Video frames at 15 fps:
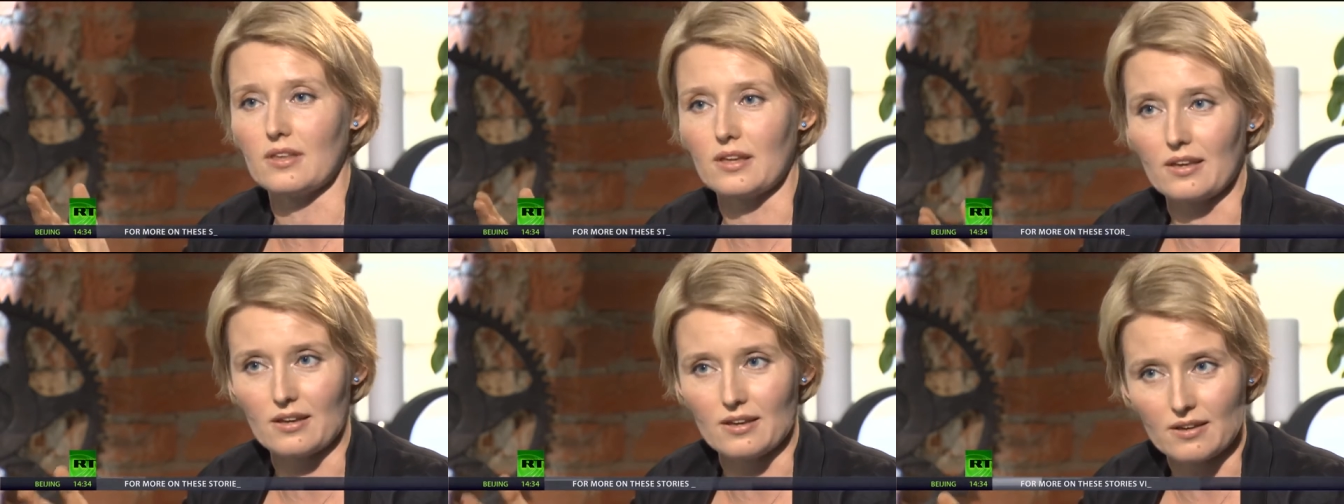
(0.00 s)

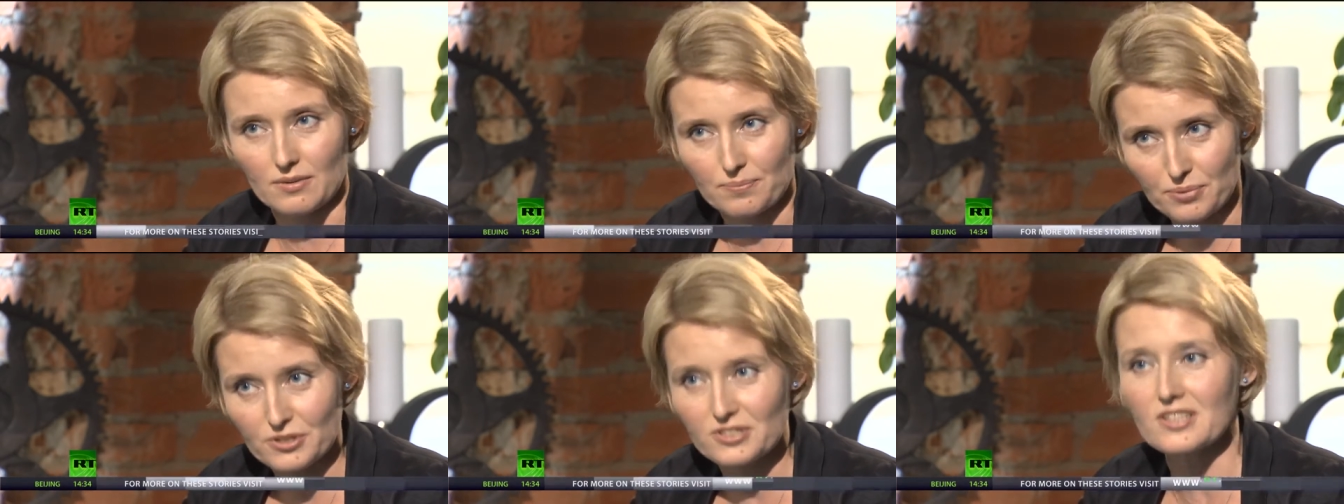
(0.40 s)

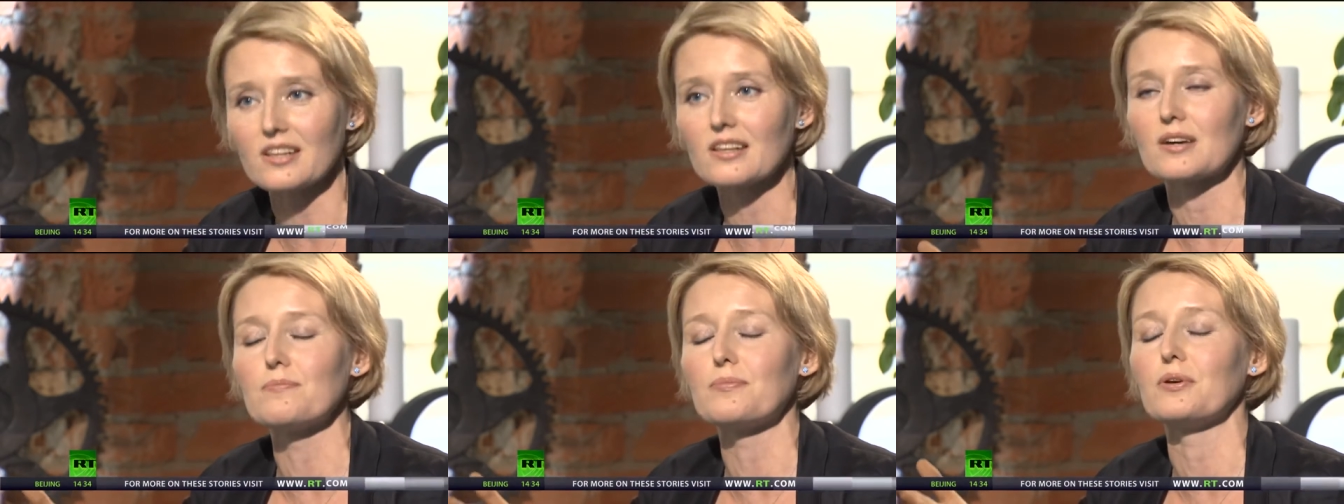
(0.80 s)
the
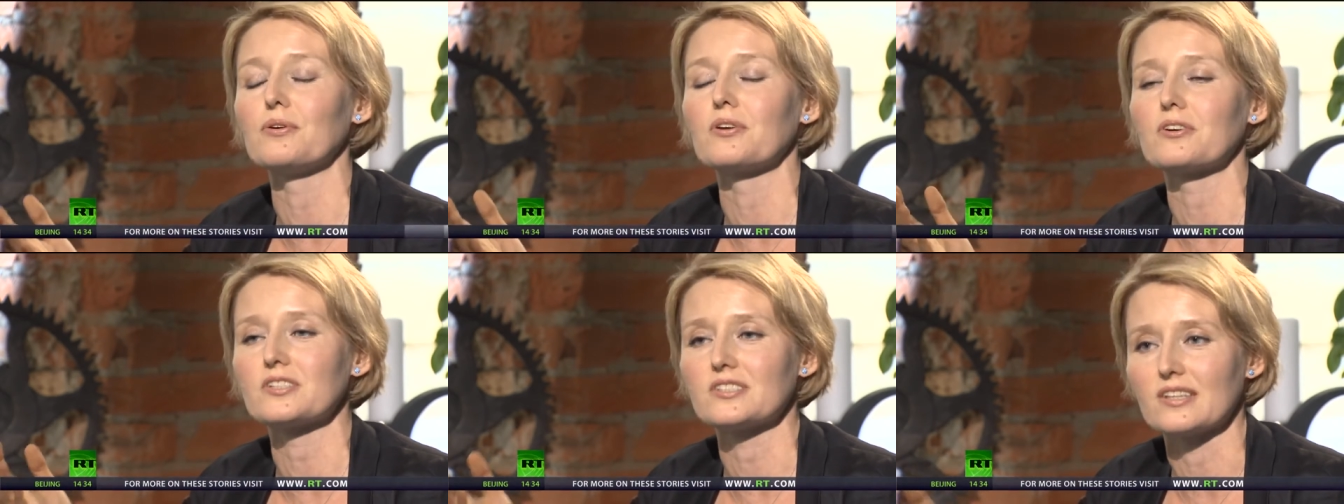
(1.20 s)
personal
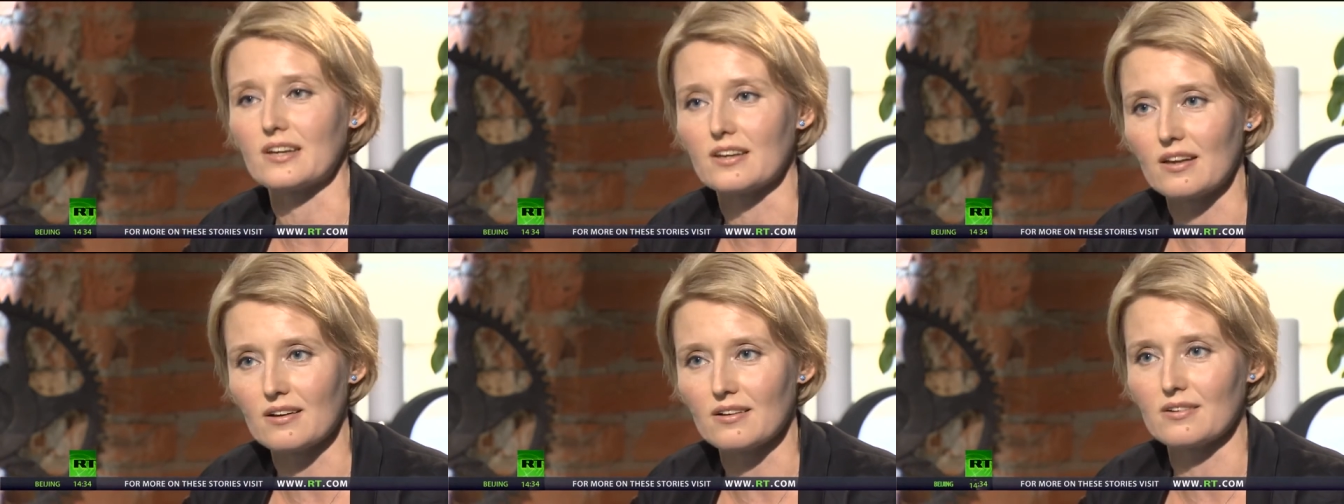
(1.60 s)
computers
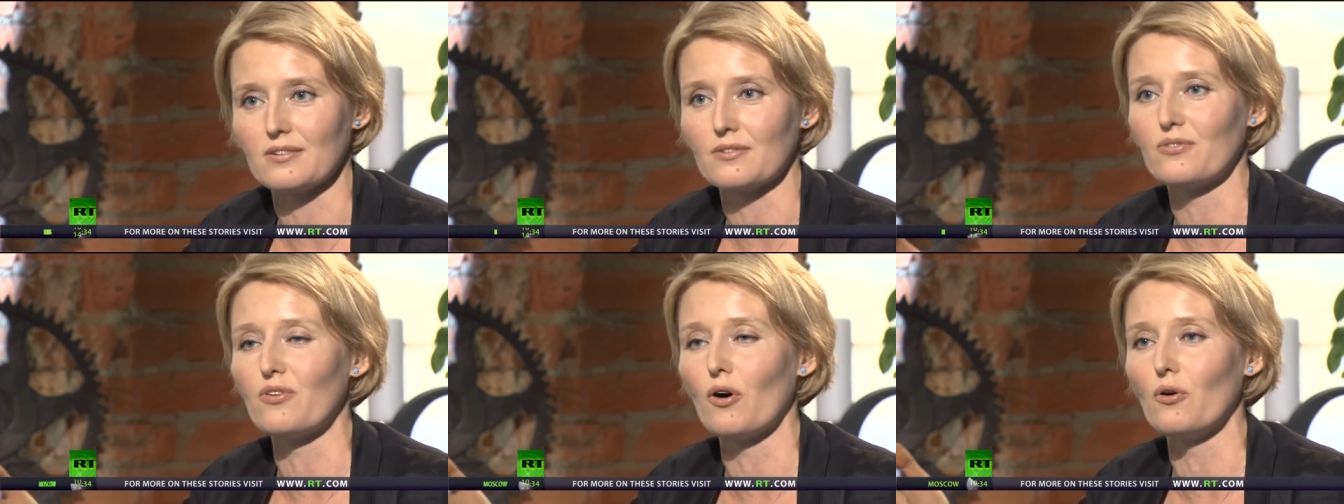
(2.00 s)

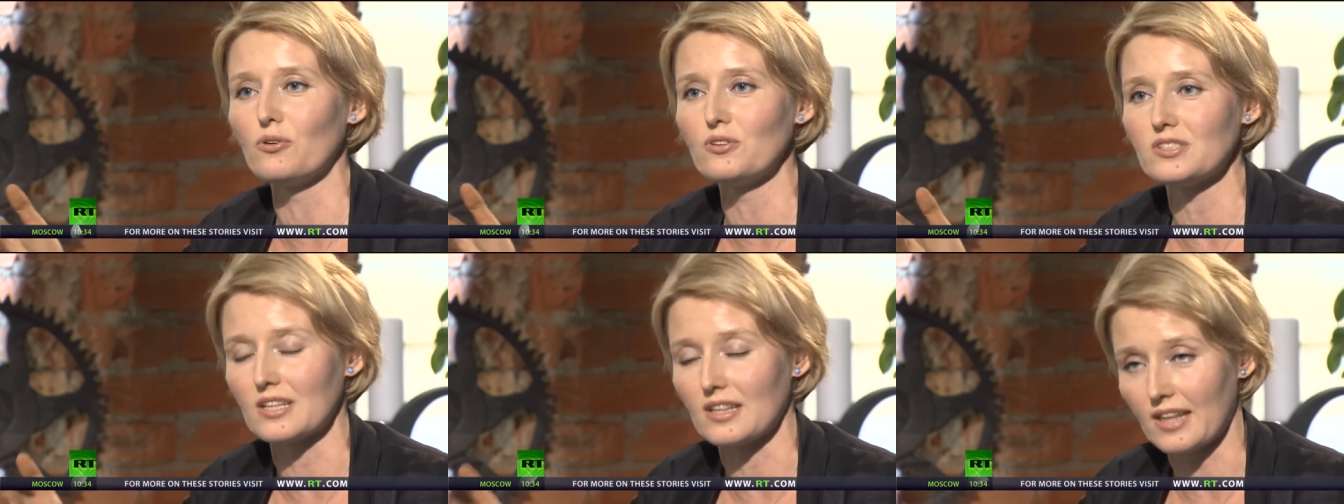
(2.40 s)
and
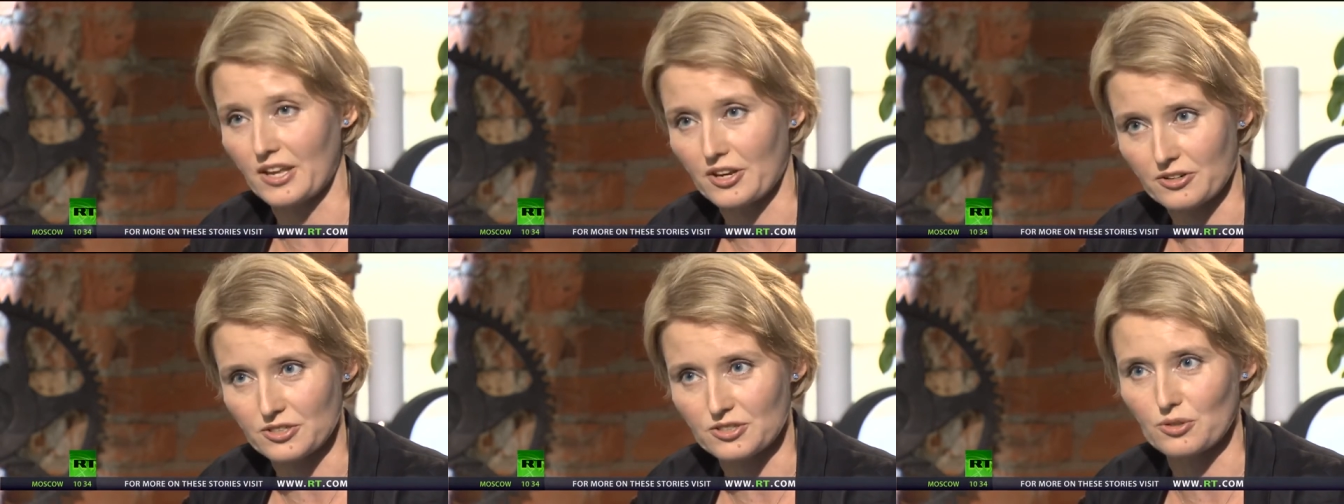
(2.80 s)
phones and
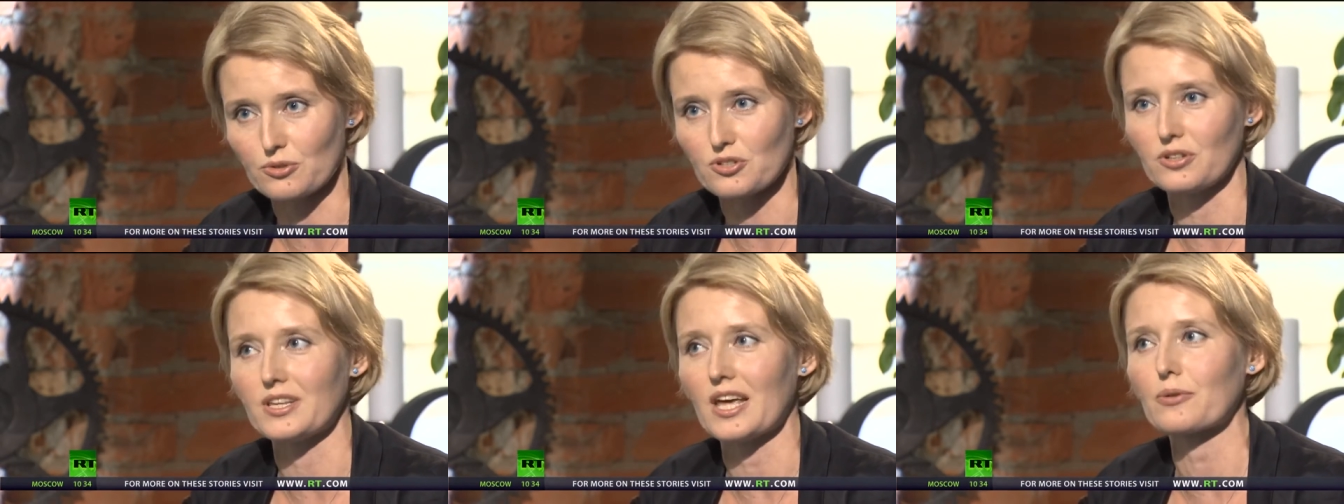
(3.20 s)
later
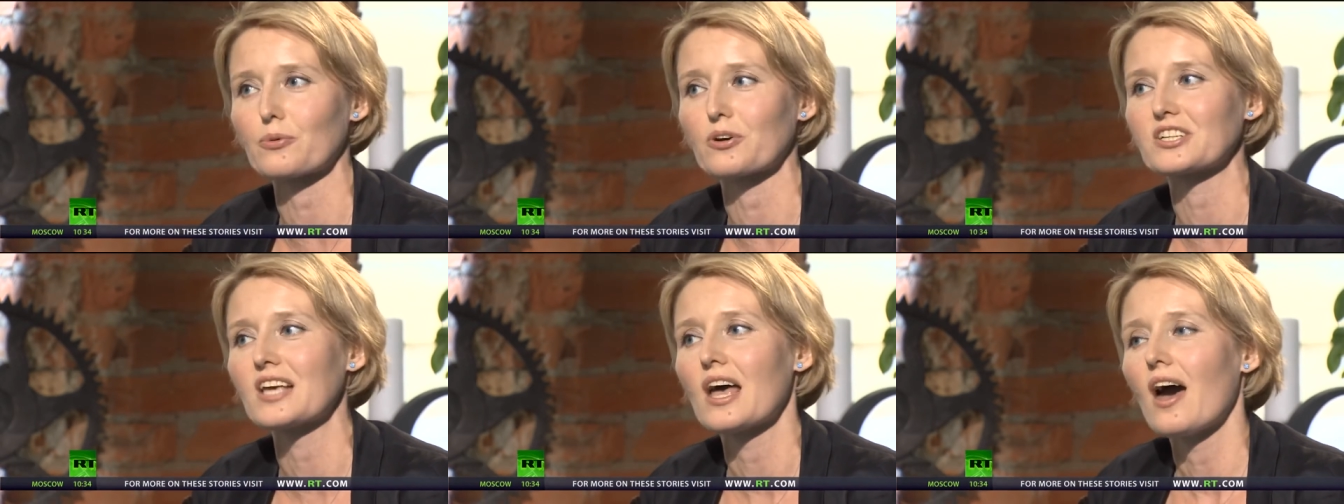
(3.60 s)
social
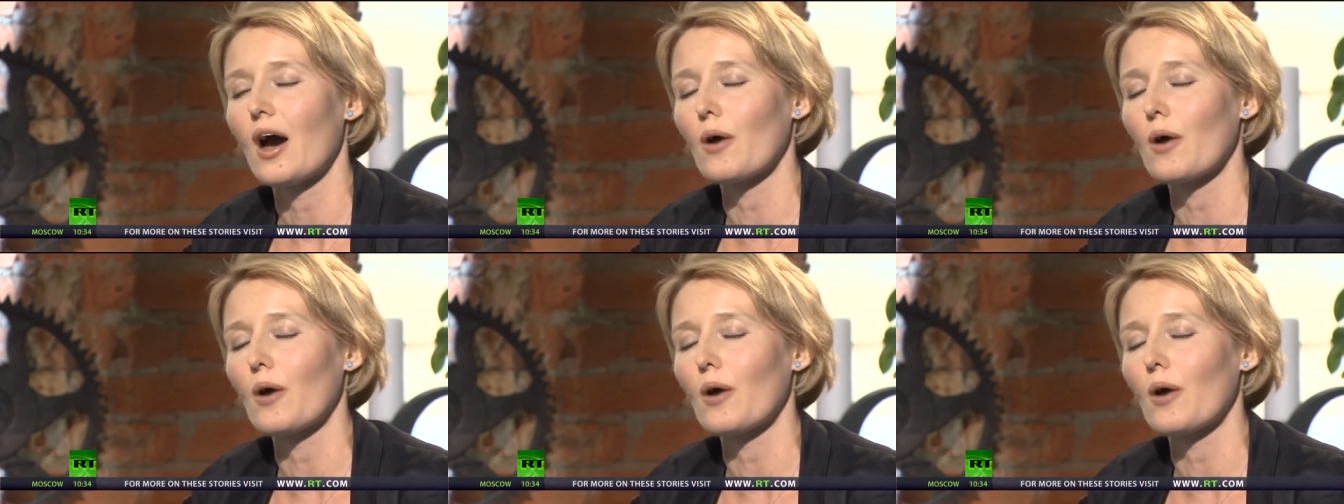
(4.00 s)
networks.